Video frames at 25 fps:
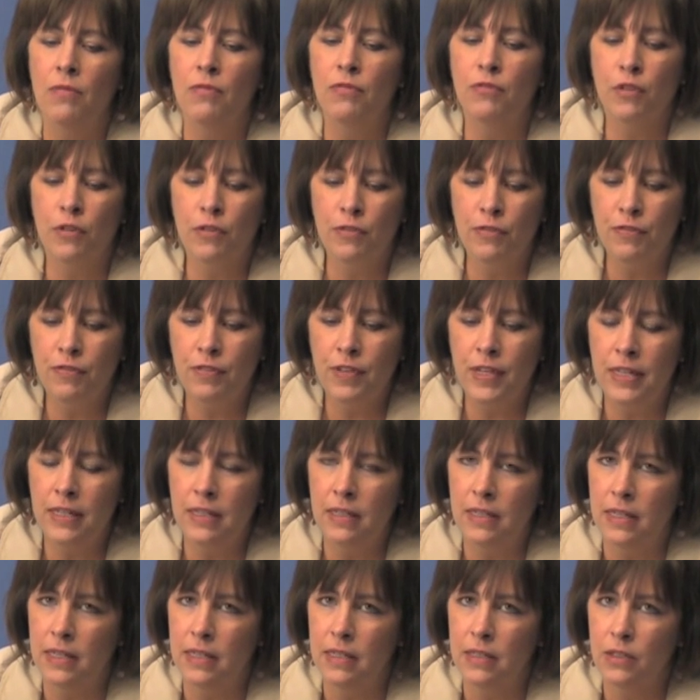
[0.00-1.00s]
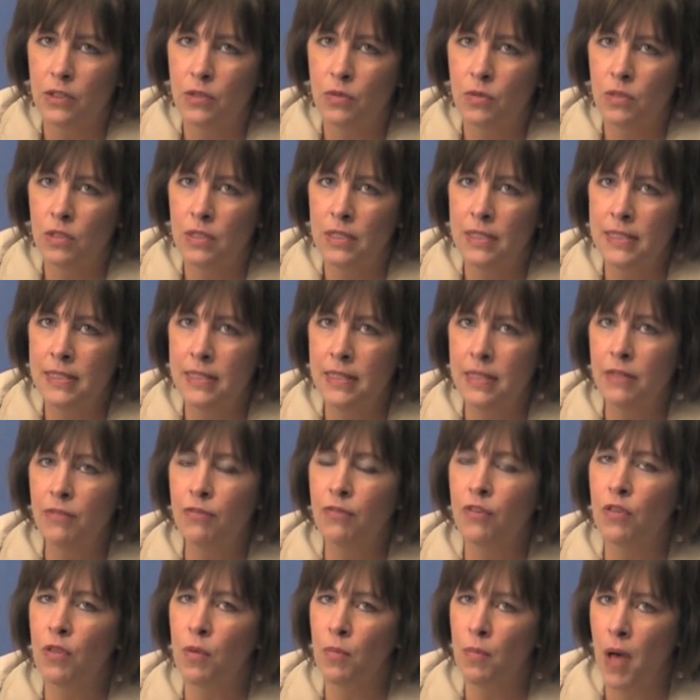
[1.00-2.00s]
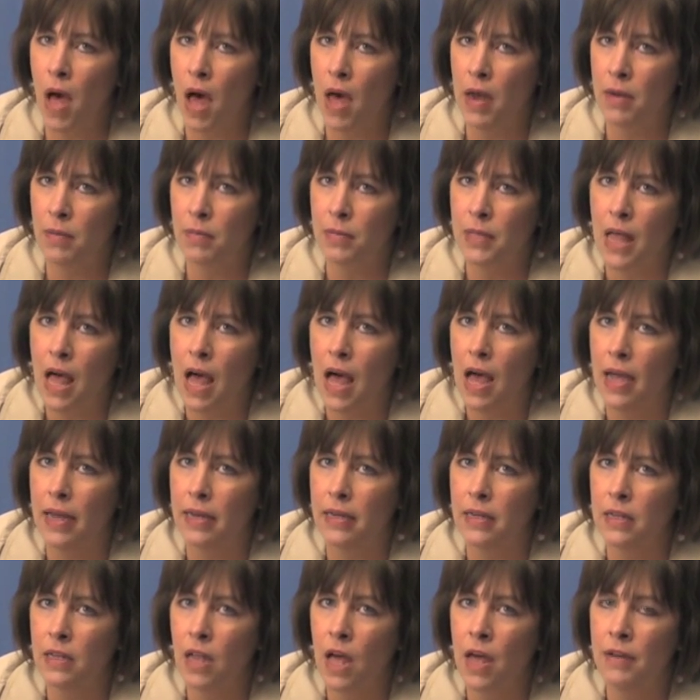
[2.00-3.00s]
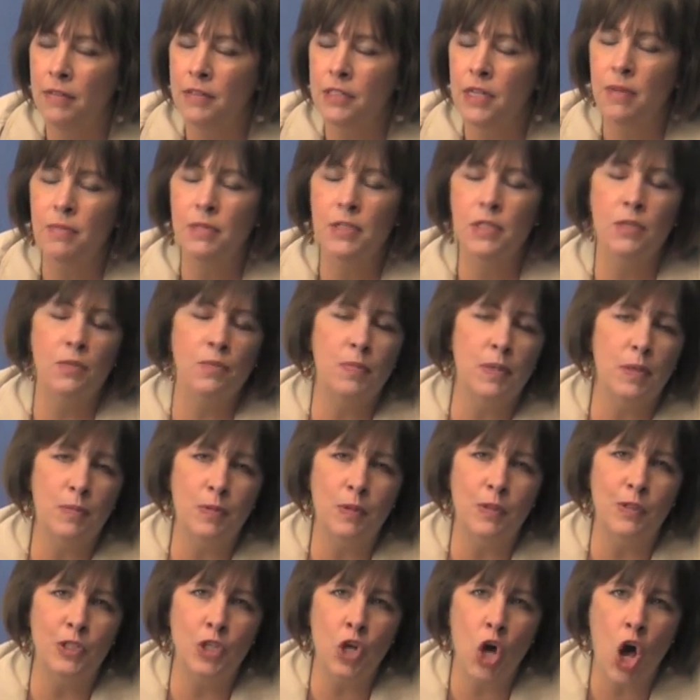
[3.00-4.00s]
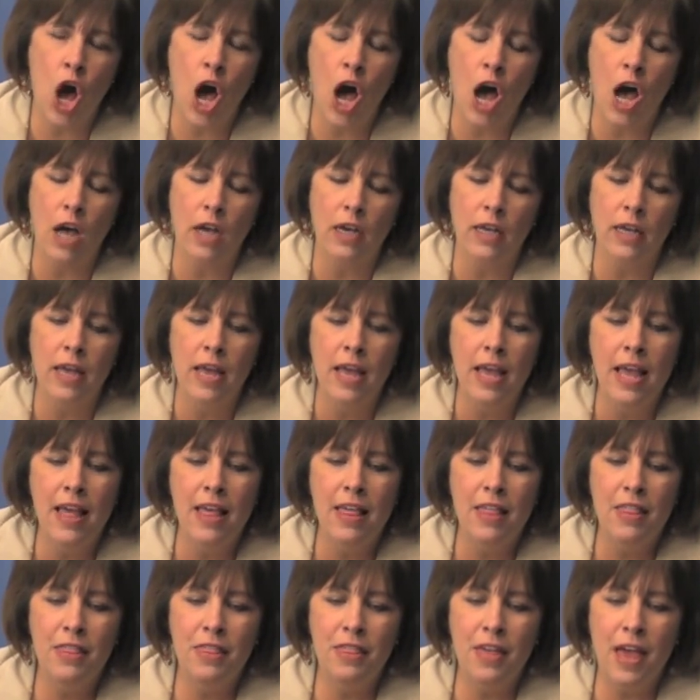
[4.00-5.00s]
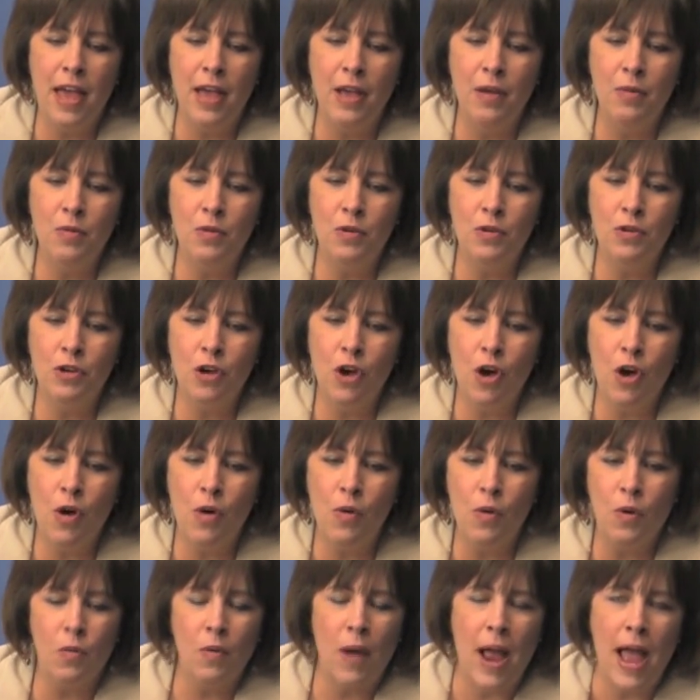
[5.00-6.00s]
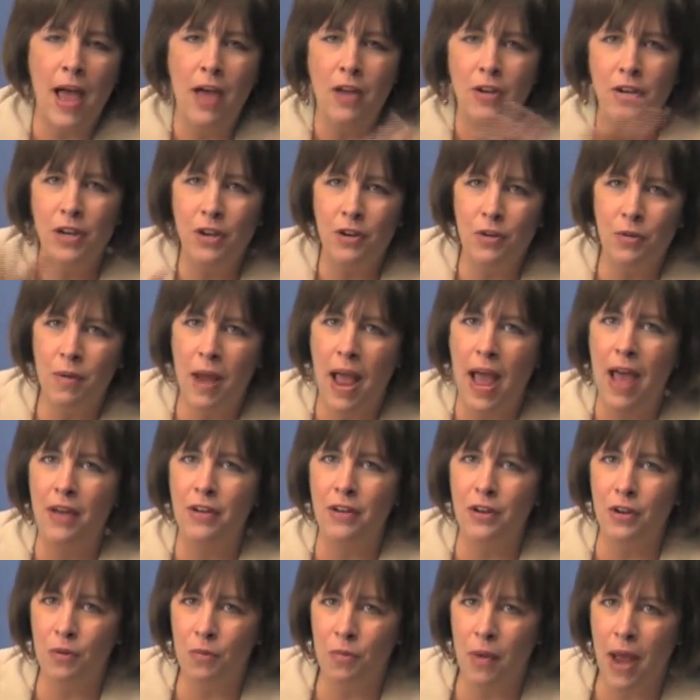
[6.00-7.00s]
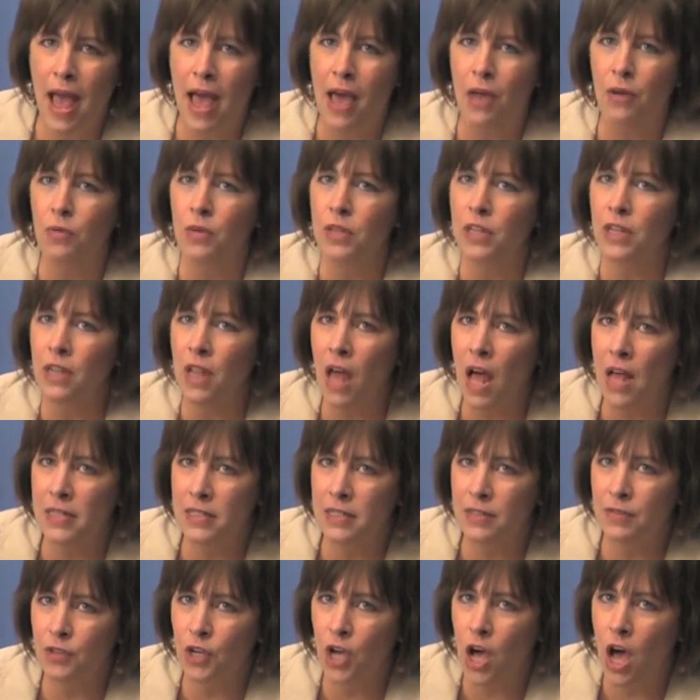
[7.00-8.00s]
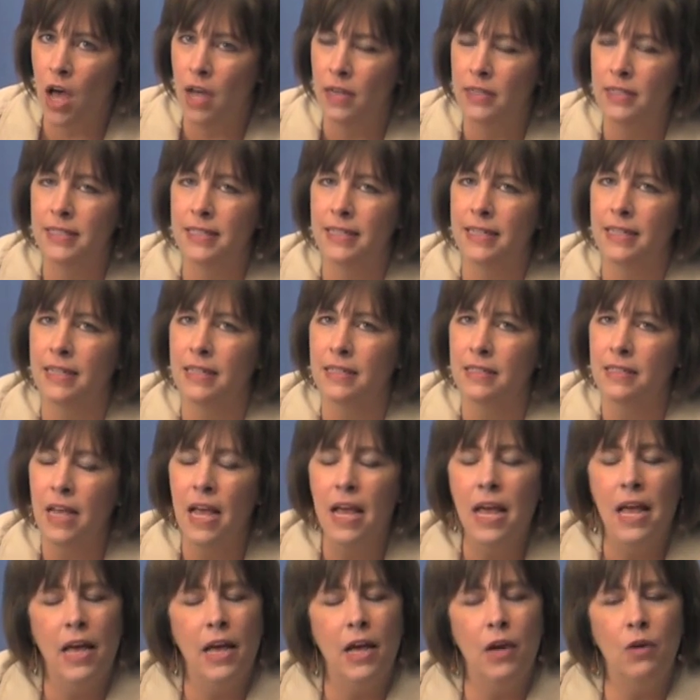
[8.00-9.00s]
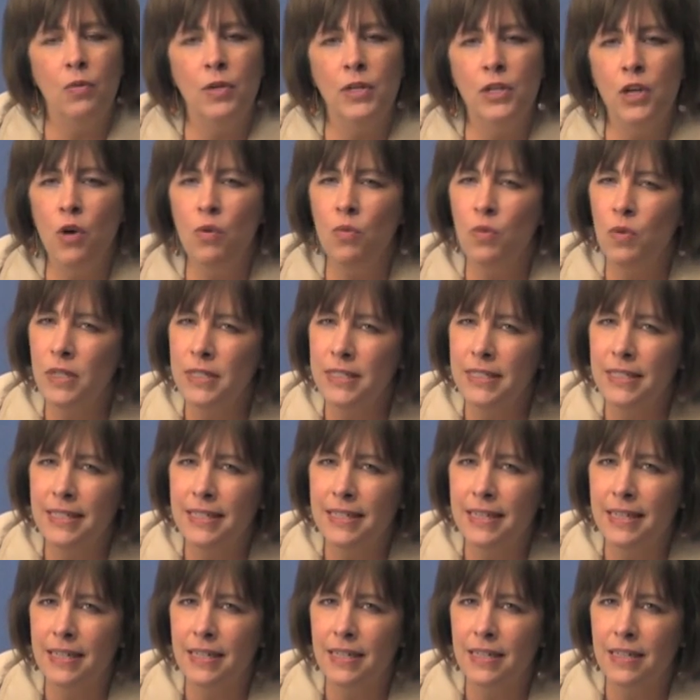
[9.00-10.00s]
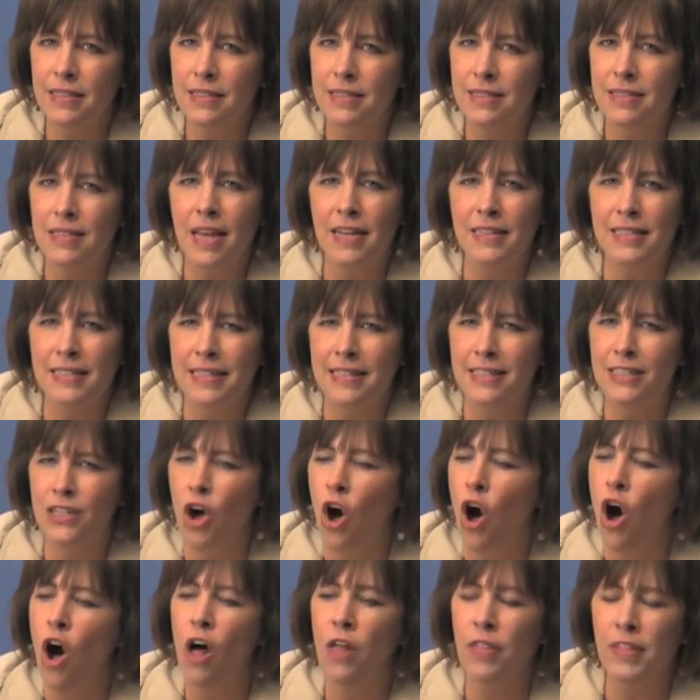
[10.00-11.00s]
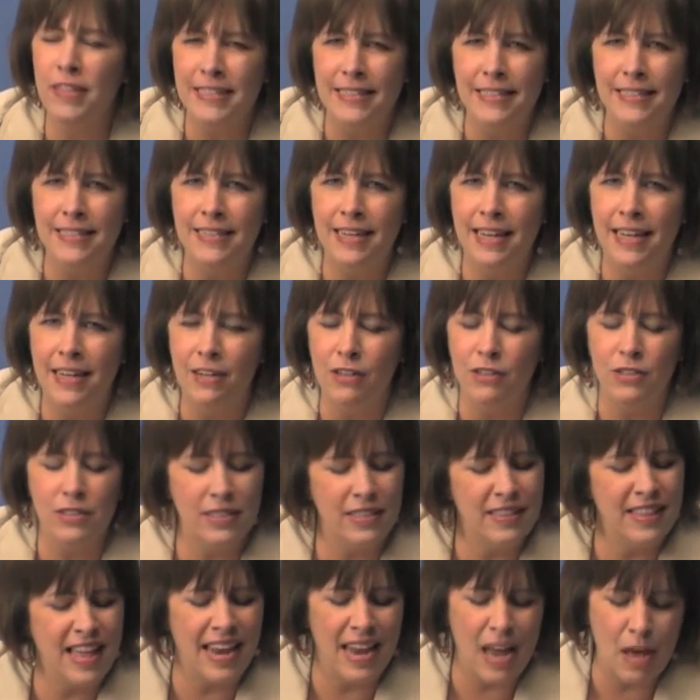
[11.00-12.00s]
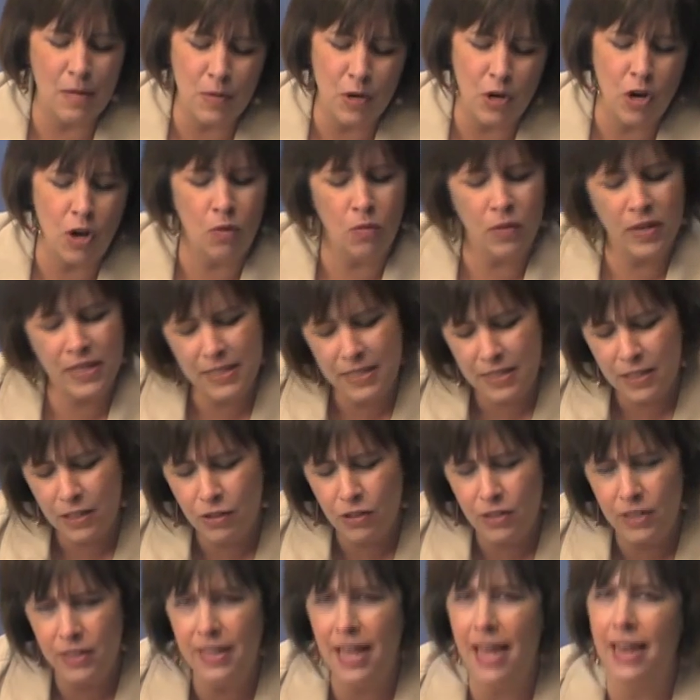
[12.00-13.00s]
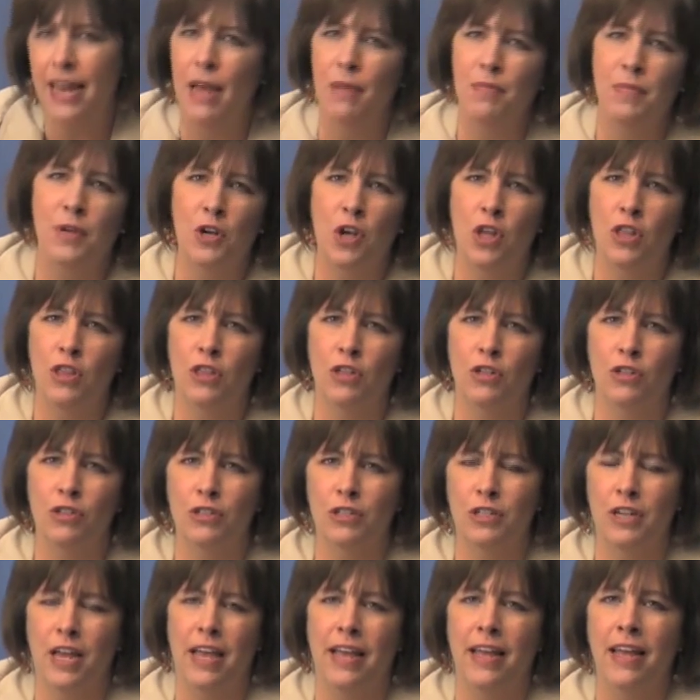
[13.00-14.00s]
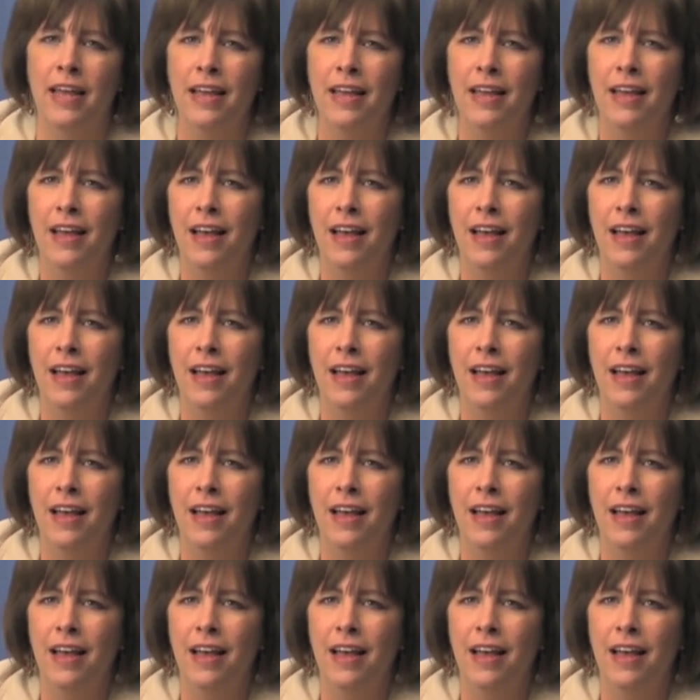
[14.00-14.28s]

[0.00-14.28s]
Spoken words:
for feelings. We're listening for the bottom line. A lot of times as people talk, they will go around and around and around with lots of content. And we don't want to get sucked into all the details. Did that happen on Wednesday, or did that happen on Thursday?